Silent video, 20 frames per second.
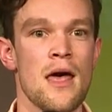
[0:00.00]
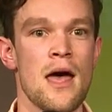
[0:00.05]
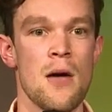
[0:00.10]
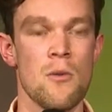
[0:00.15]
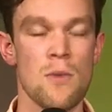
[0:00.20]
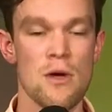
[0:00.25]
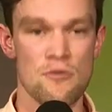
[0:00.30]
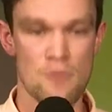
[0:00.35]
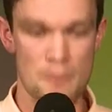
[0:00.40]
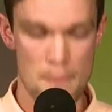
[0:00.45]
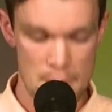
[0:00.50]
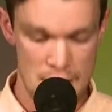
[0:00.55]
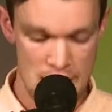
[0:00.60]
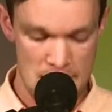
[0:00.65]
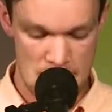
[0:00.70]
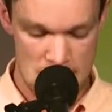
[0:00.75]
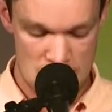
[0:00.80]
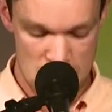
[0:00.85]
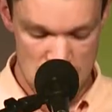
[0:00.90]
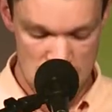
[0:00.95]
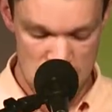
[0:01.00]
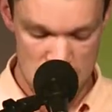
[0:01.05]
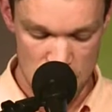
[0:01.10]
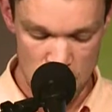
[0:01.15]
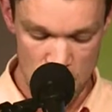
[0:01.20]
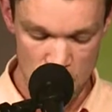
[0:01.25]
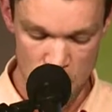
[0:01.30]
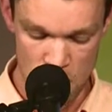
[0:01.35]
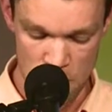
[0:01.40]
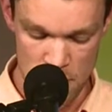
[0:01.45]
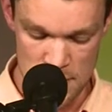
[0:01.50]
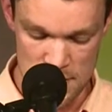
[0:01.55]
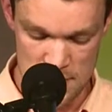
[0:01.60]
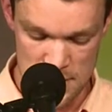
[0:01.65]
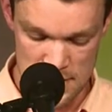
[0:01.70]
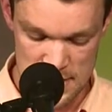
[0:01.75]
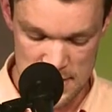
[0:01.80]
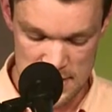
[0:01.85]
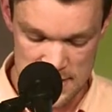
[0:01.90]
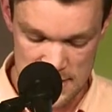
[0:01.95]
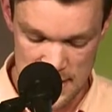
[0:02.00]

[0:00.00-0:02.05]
And we remain in God to